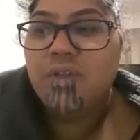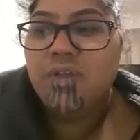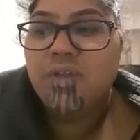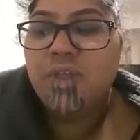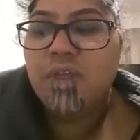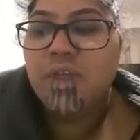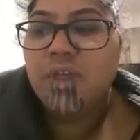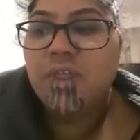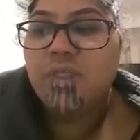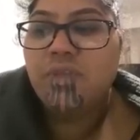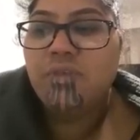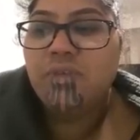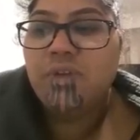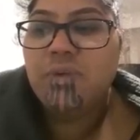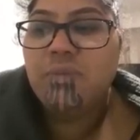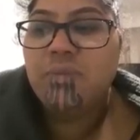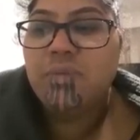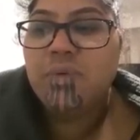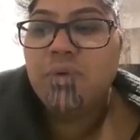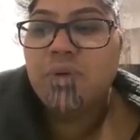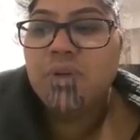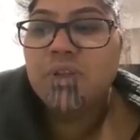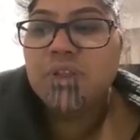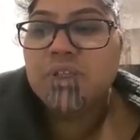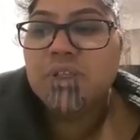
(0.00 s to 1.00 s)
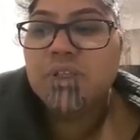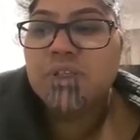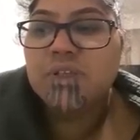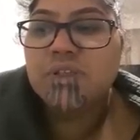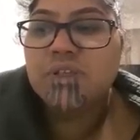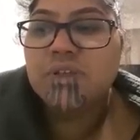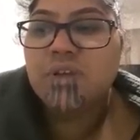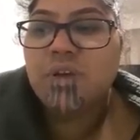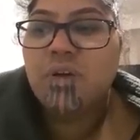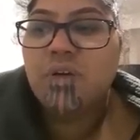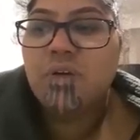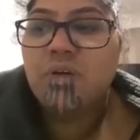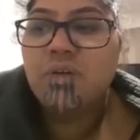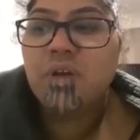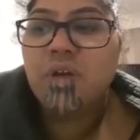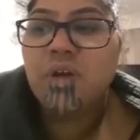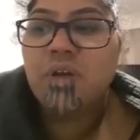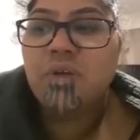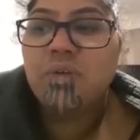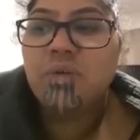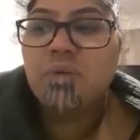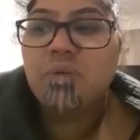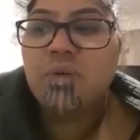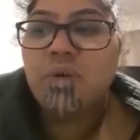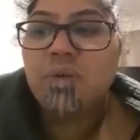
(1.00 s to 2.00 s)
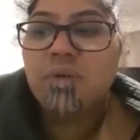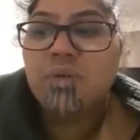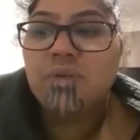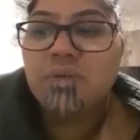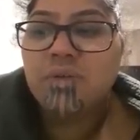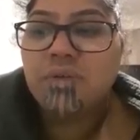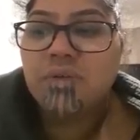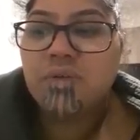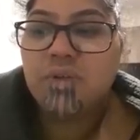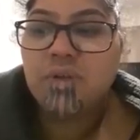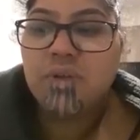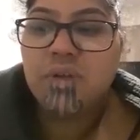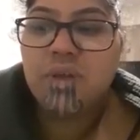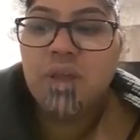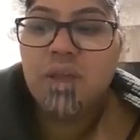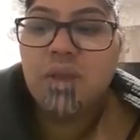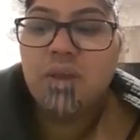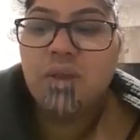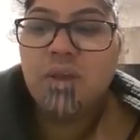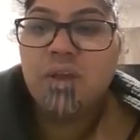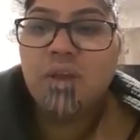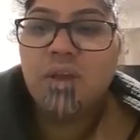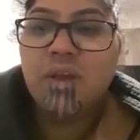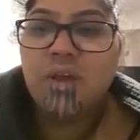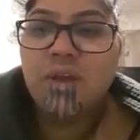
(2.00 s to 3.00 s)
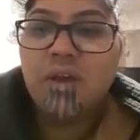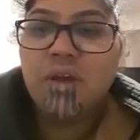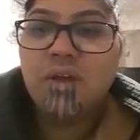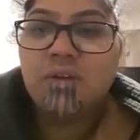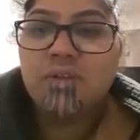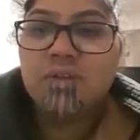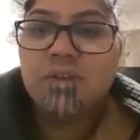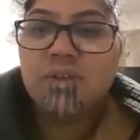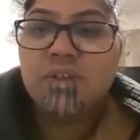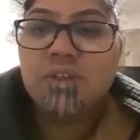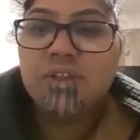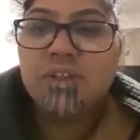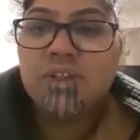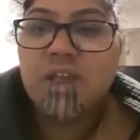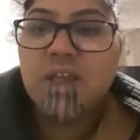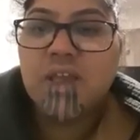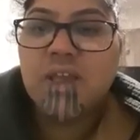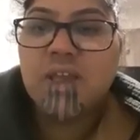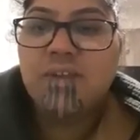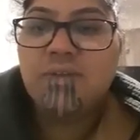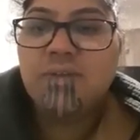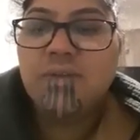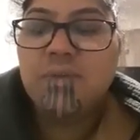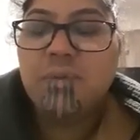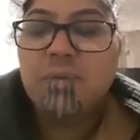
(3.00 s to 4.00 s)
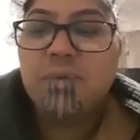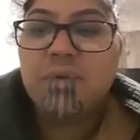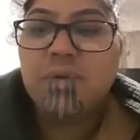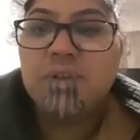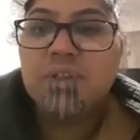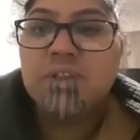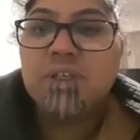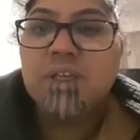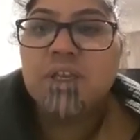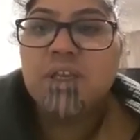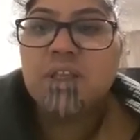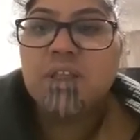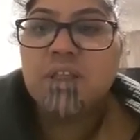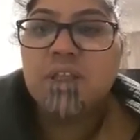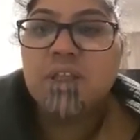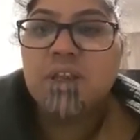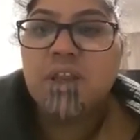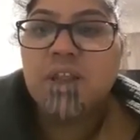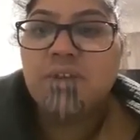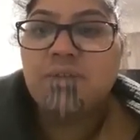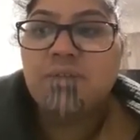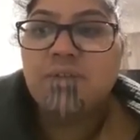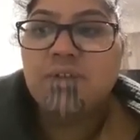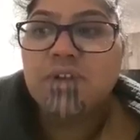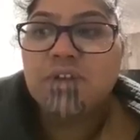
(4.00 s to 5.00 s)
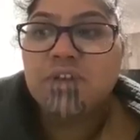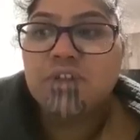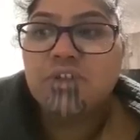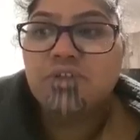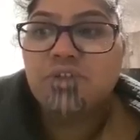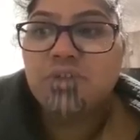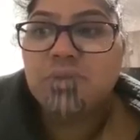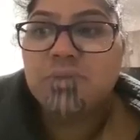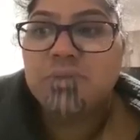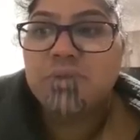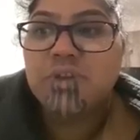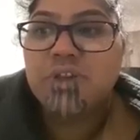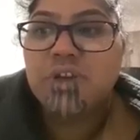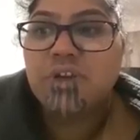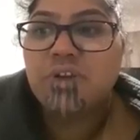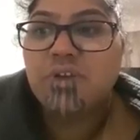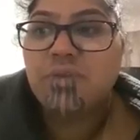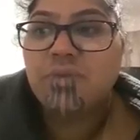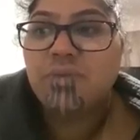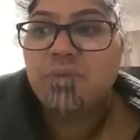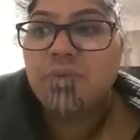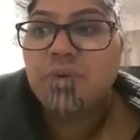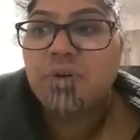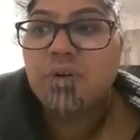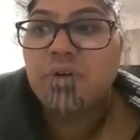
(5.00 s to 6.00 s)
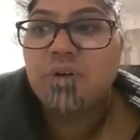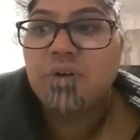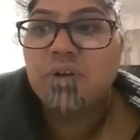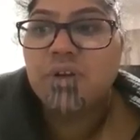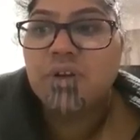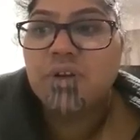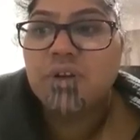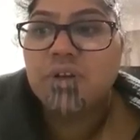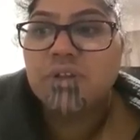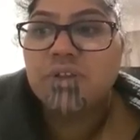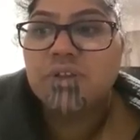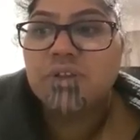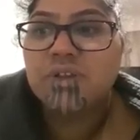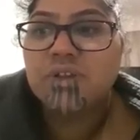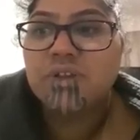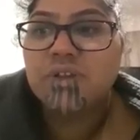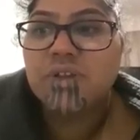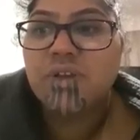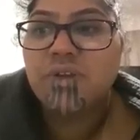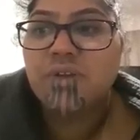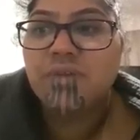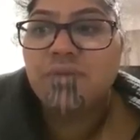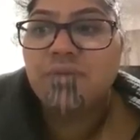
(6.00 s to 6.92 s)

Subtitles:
there are three pointers, so I'll say every pointer and then have a description of what is,